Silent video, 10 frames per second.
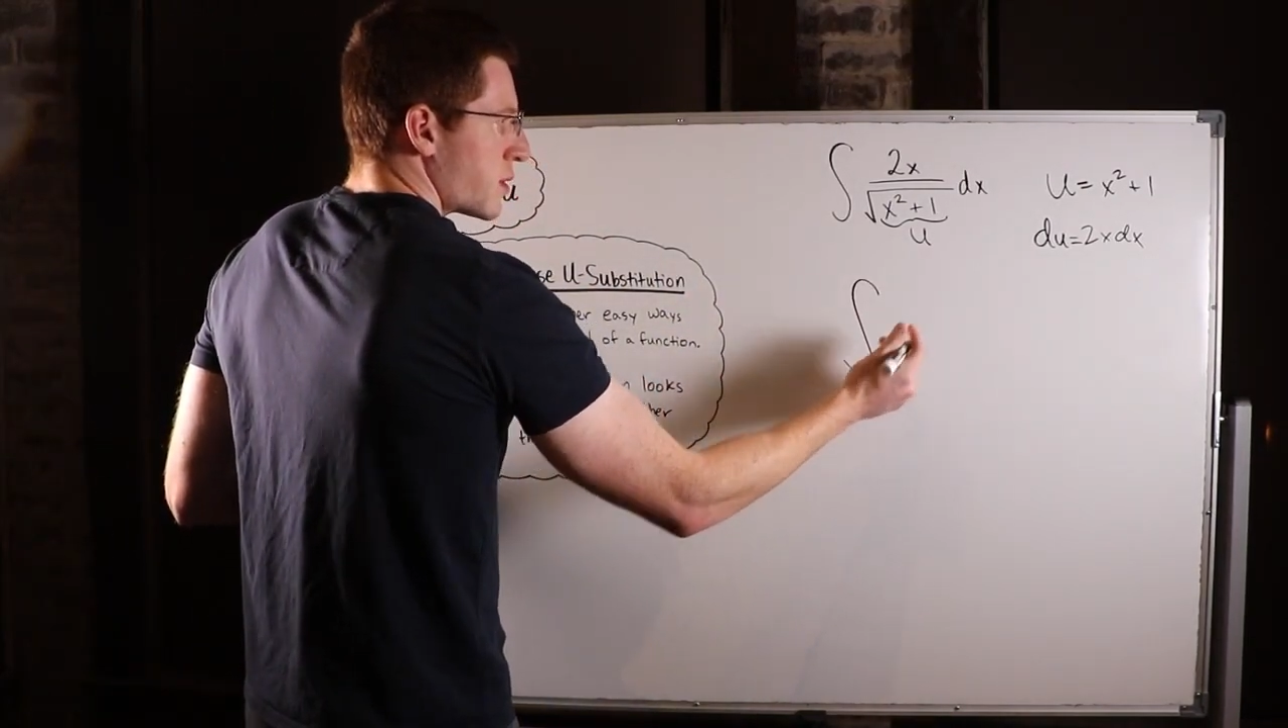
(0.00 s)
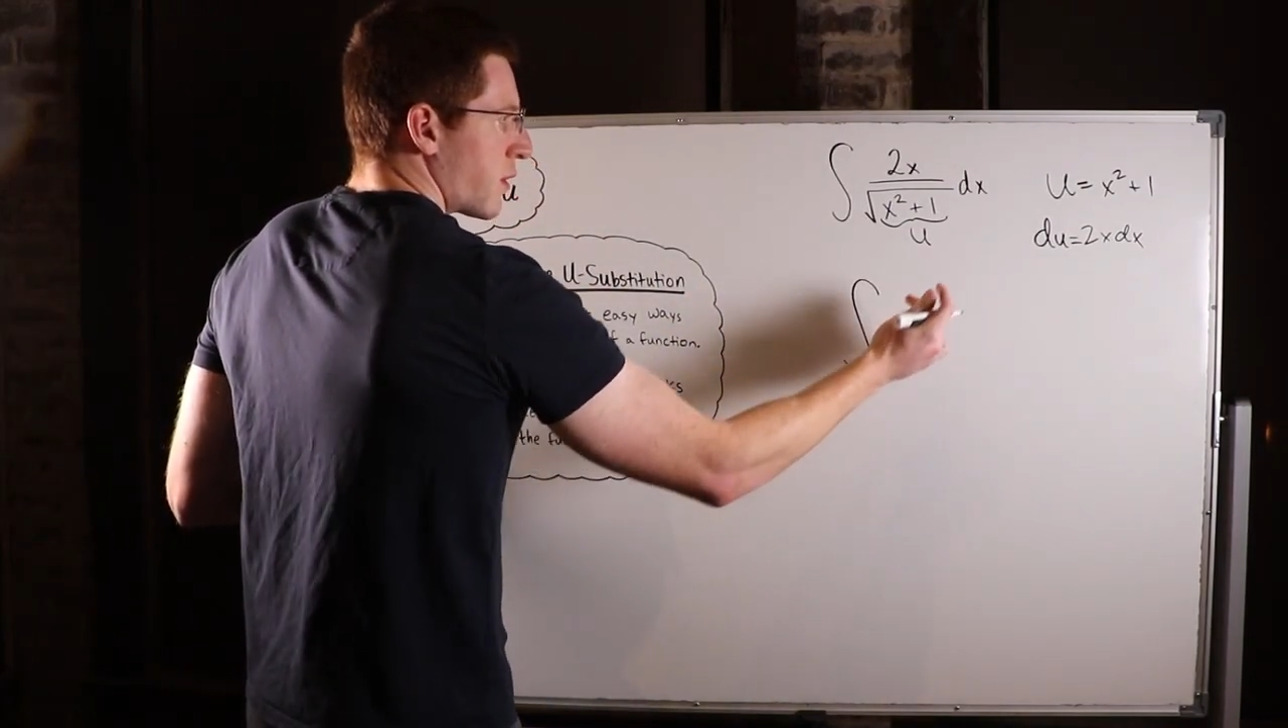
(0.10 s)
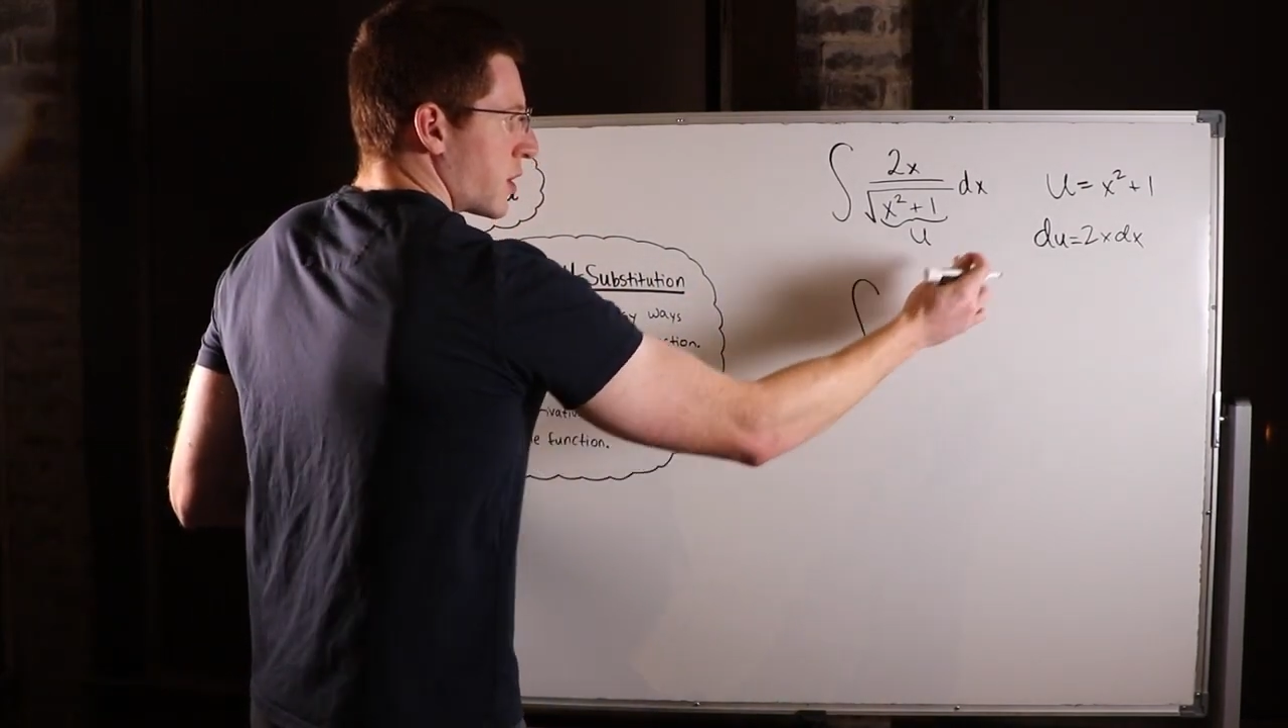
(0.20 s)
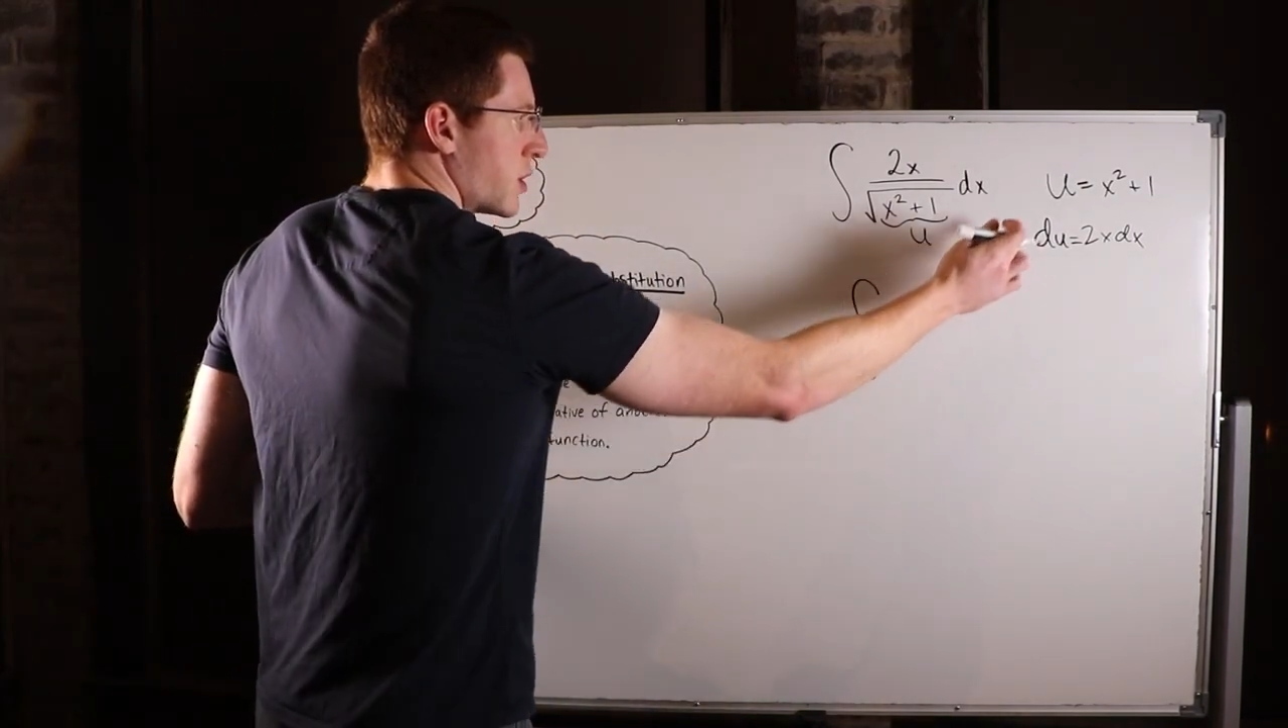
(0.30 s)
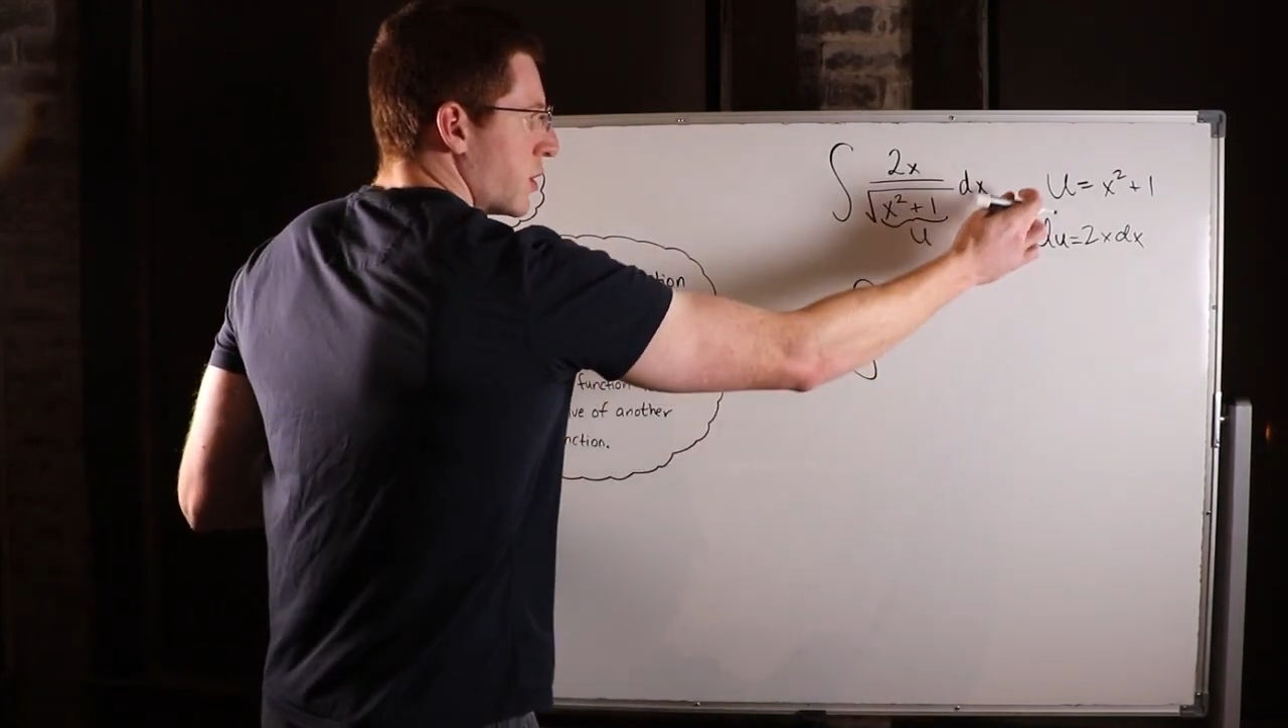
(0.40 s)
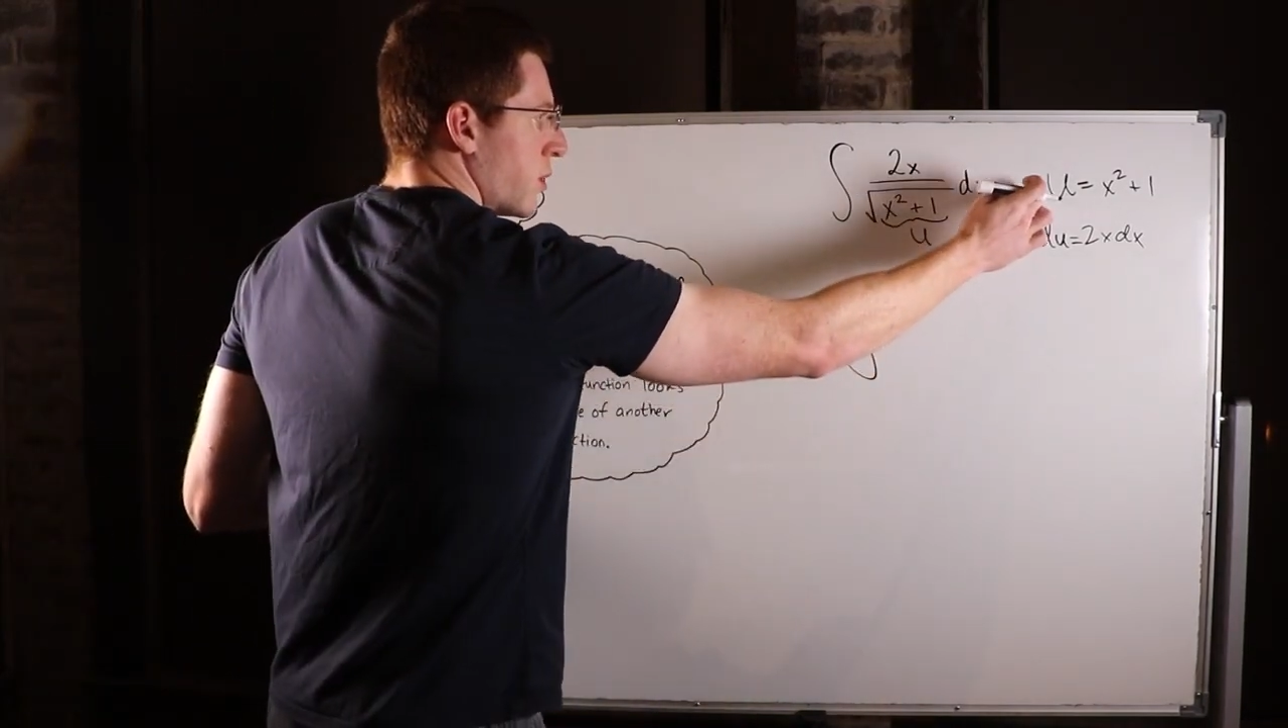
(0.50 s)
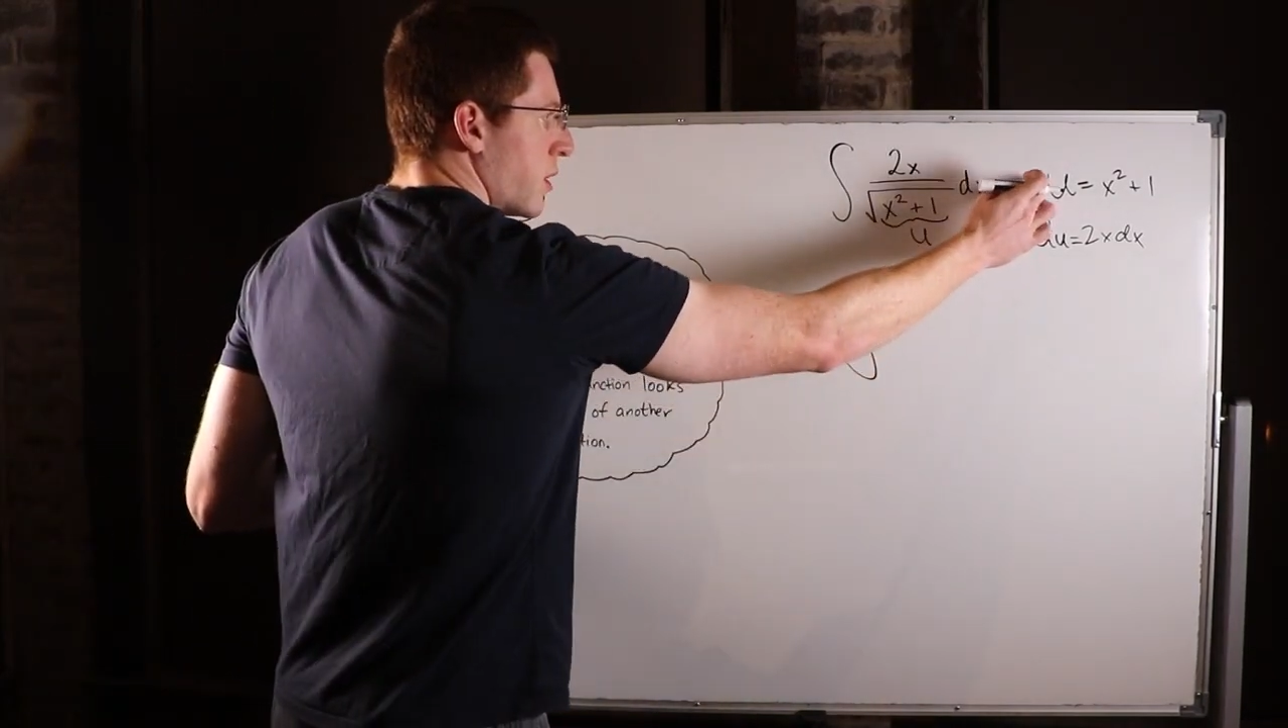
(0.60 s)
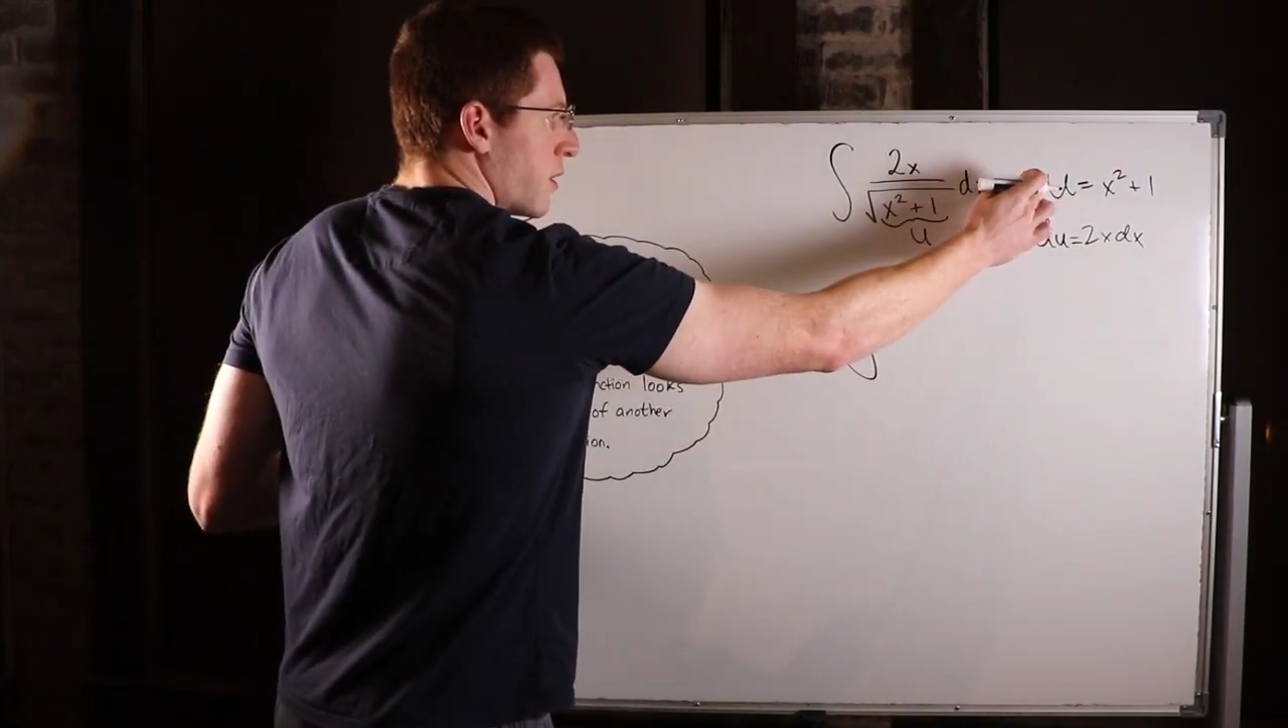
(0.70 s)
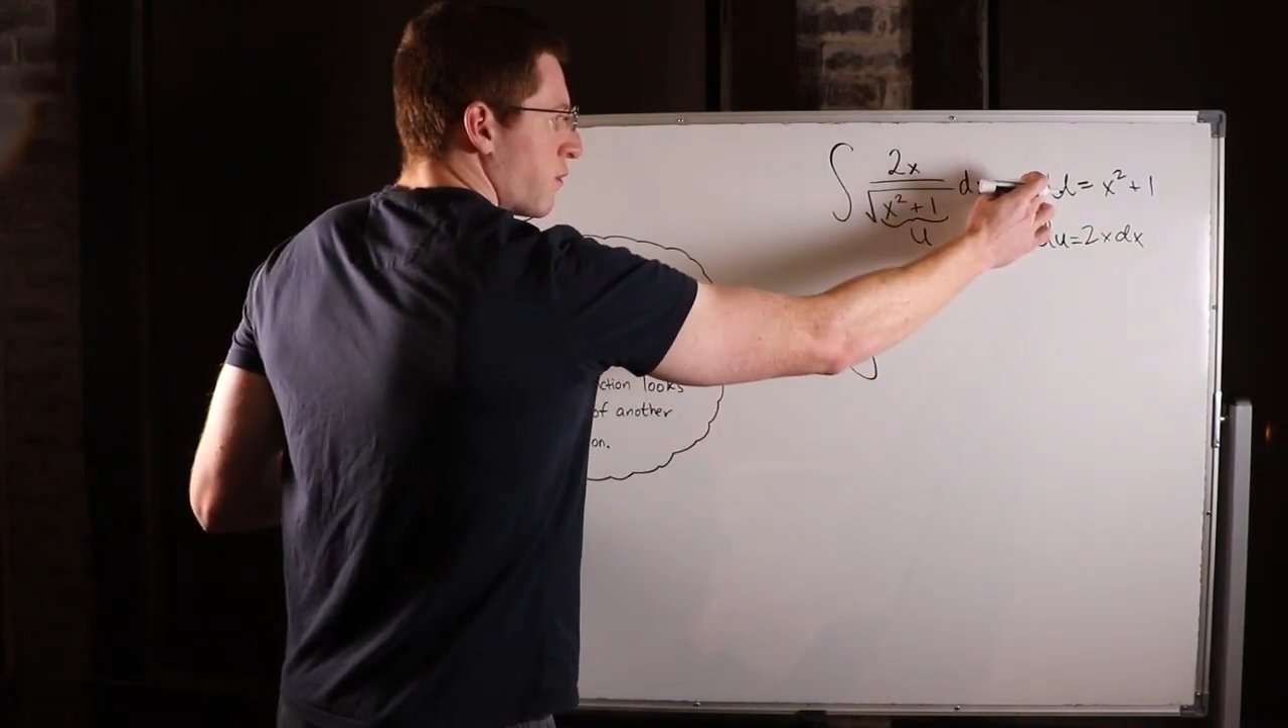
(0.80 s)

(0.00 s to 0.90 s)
of our new